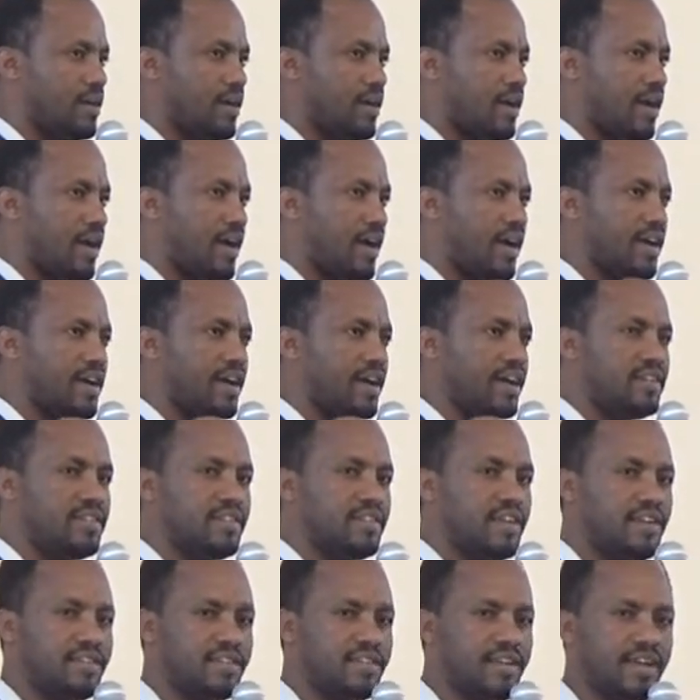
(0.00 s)
I can
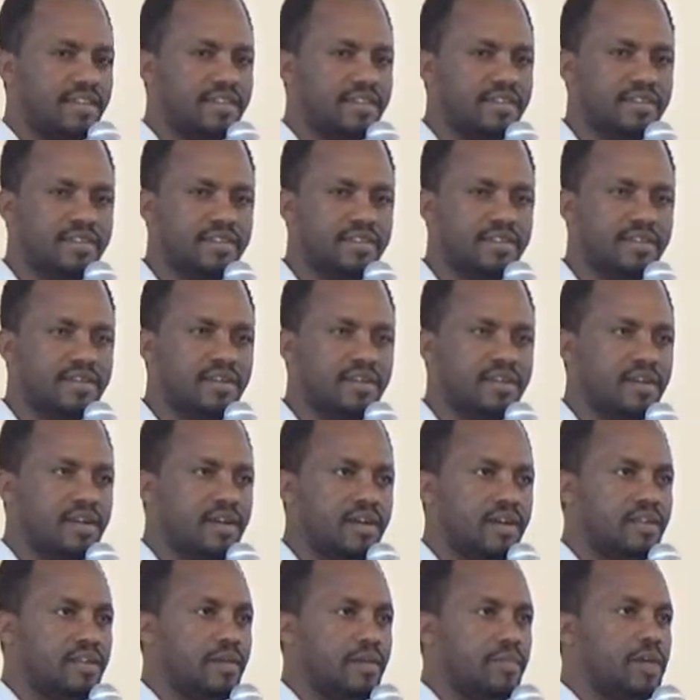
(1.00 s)
say that
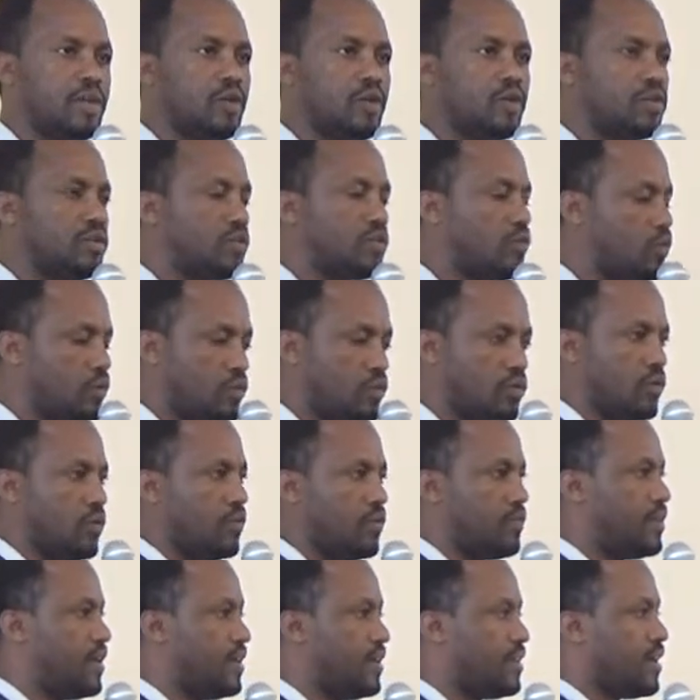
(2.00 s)
the major source of
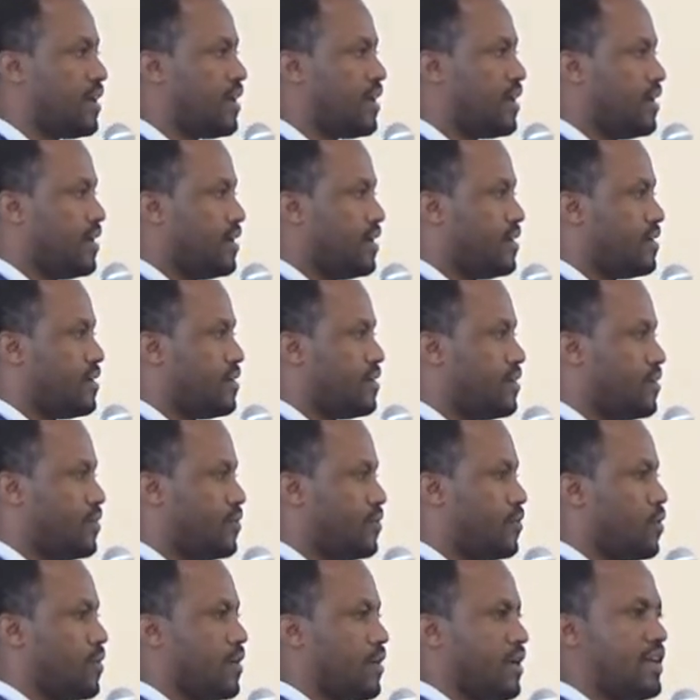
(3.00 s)
data
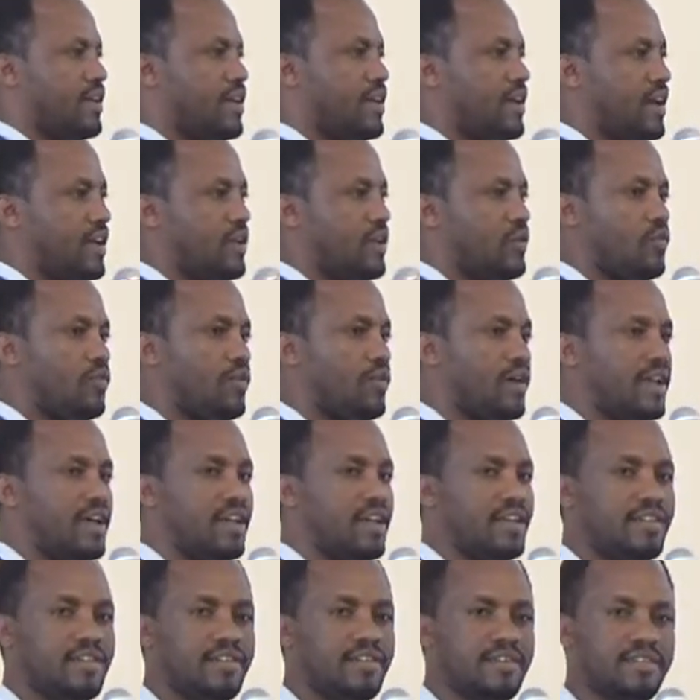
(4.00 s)
for any kind of
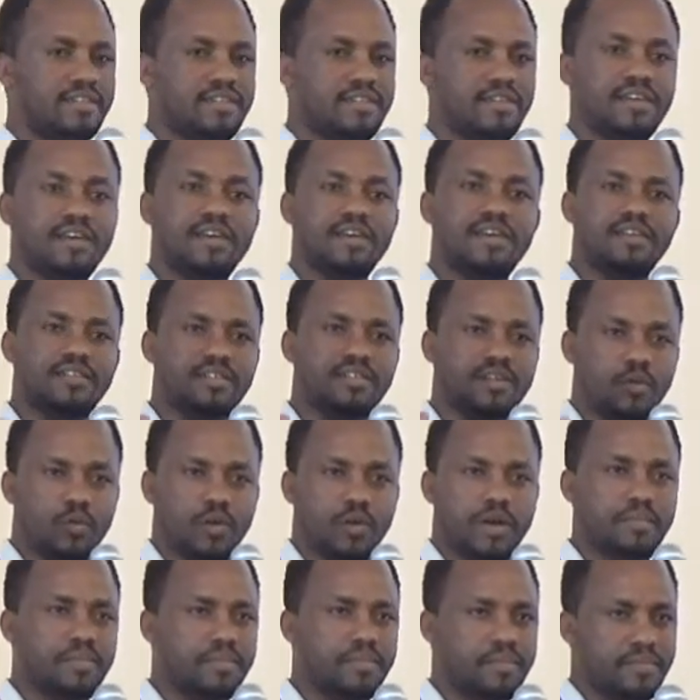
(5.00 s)
analytics is the
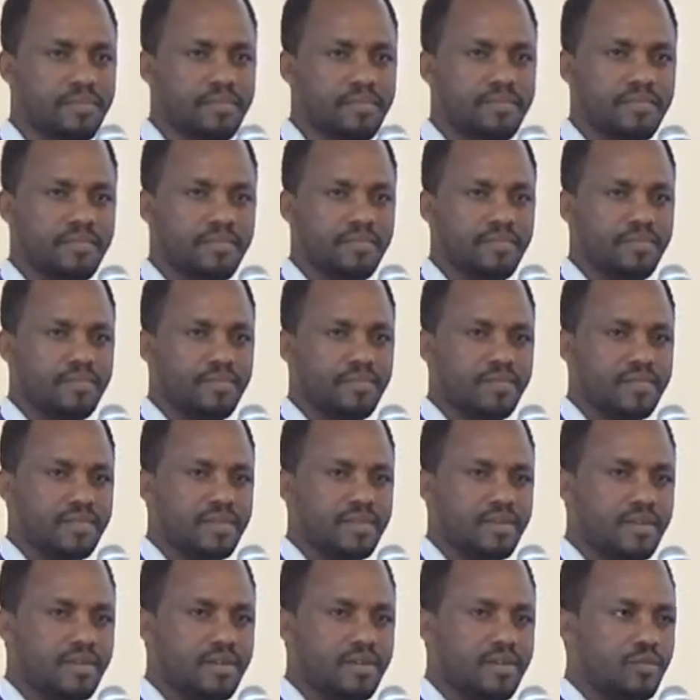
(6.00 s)
web.
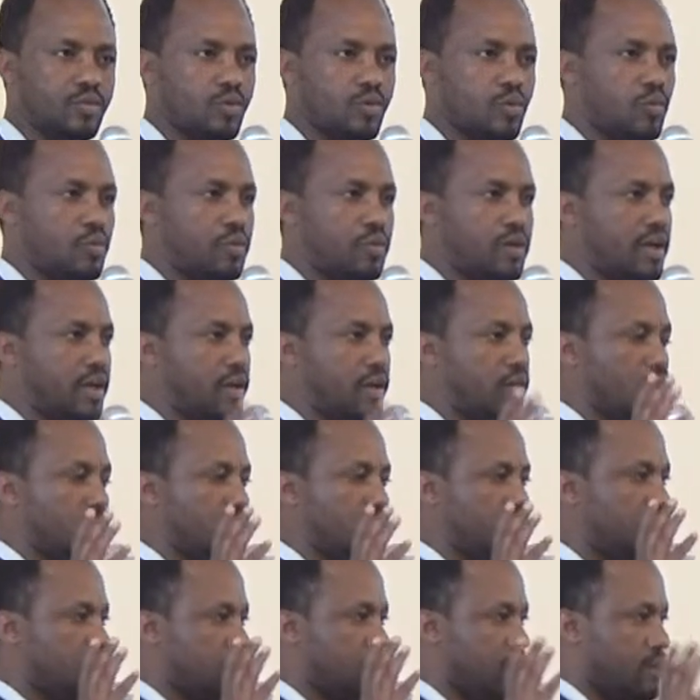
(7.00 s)
So we cannot
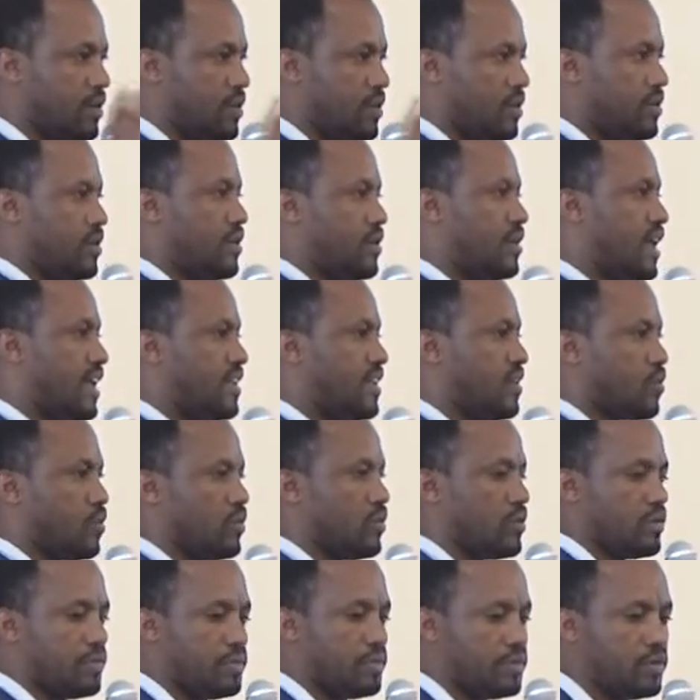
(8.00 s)
deny the
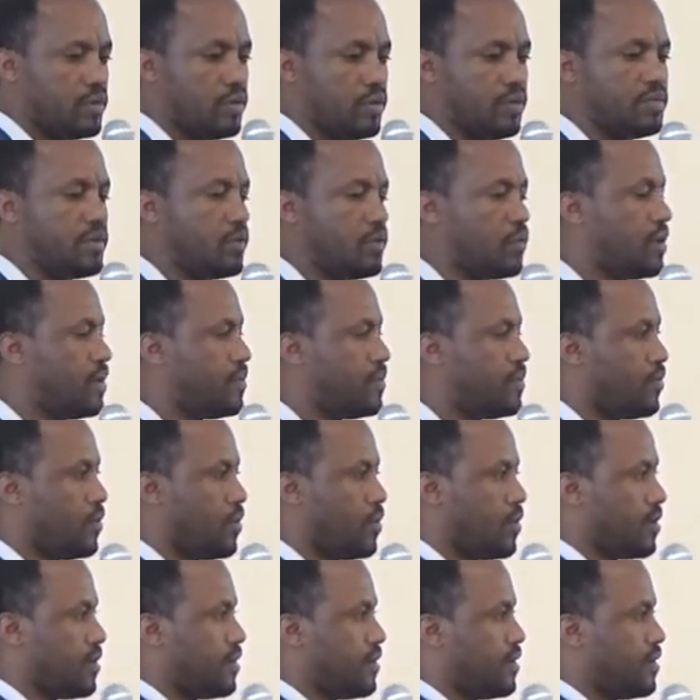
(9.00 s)
contribution of the web for